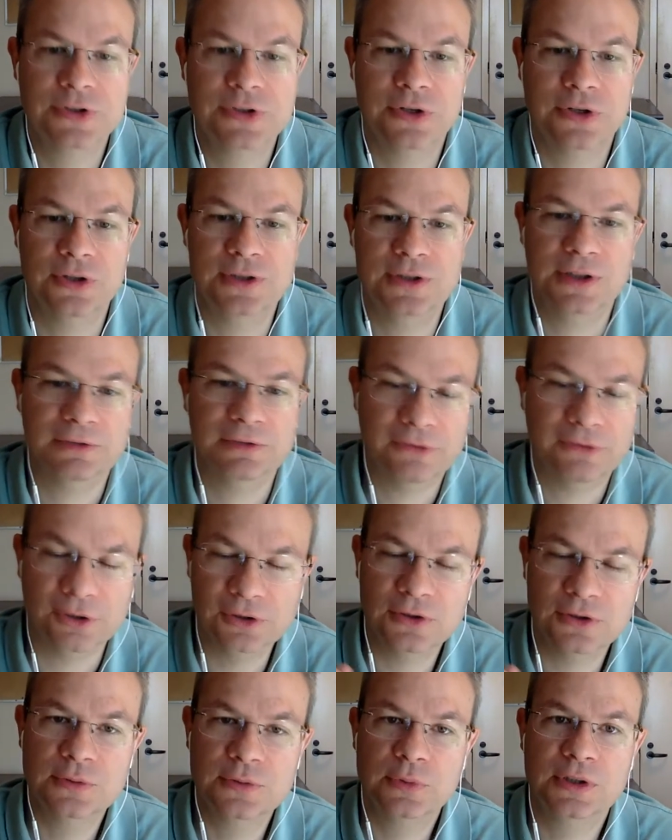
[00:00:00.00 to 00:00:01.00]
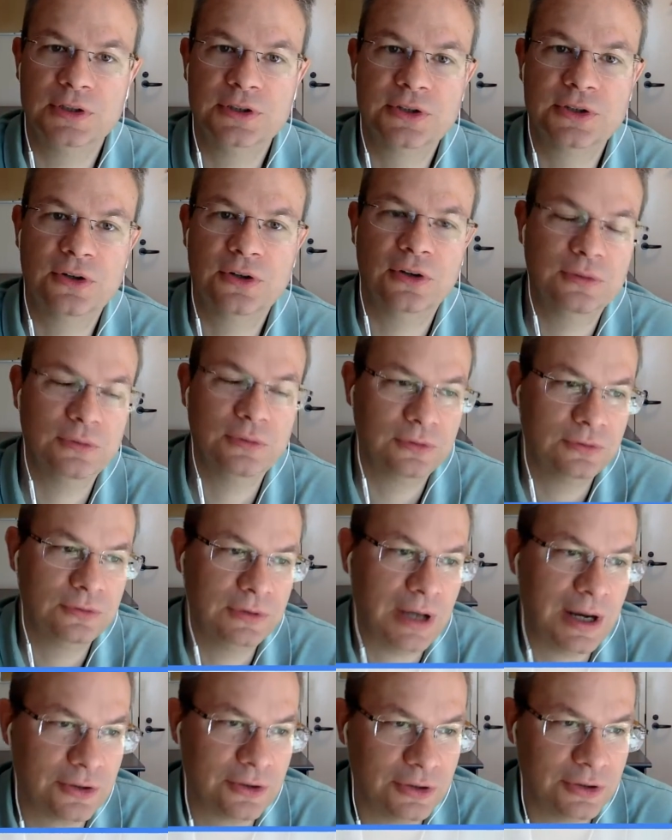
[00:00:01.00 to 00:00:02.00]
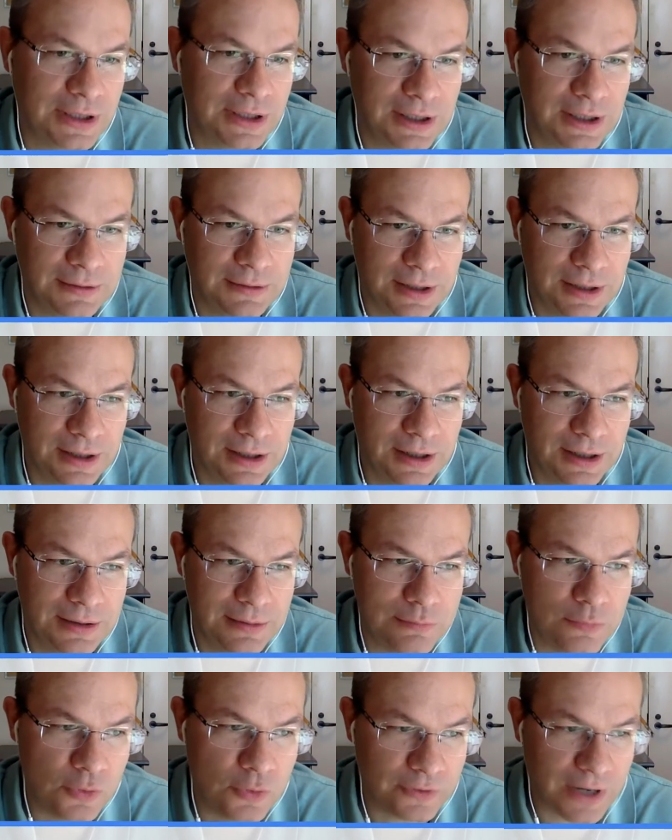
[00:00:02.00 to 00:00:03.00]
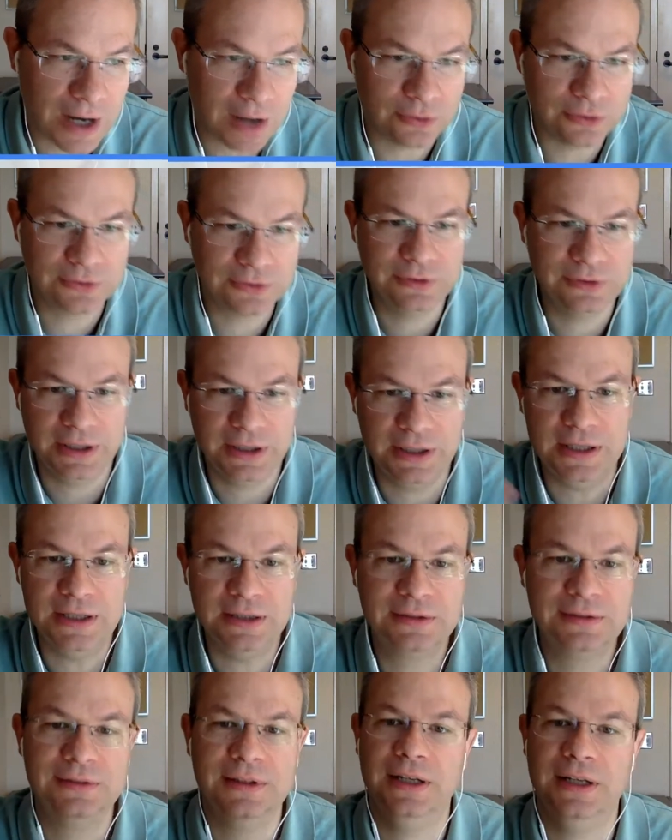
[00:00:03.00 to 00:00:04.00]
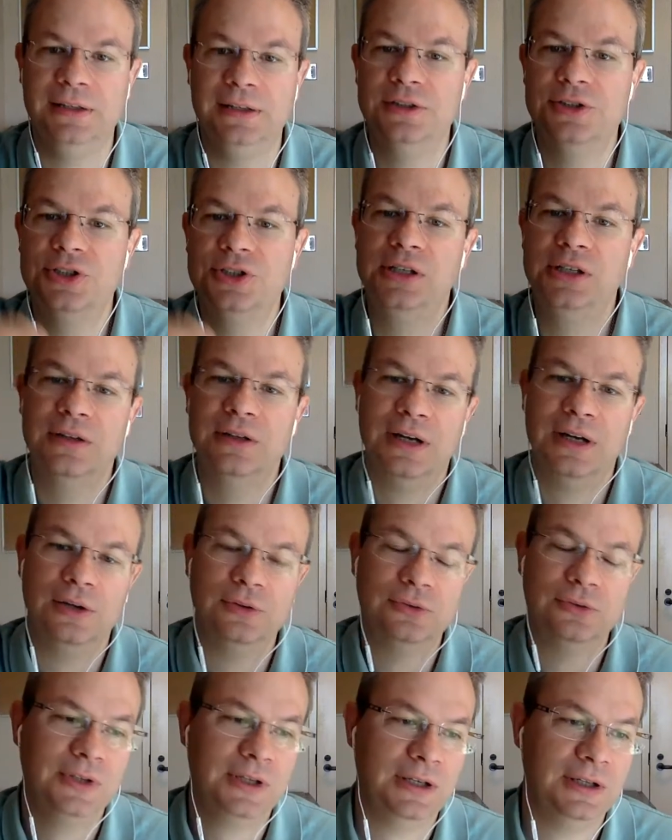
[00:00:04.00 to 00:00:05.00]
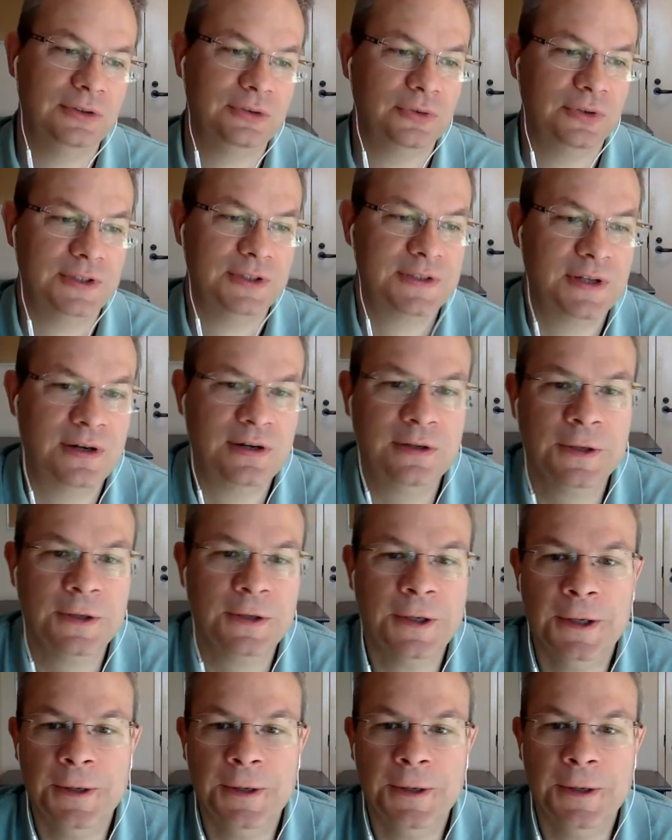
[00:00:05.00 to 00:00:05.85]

So it's the photons which are going to move out the heat, the energy out to the star.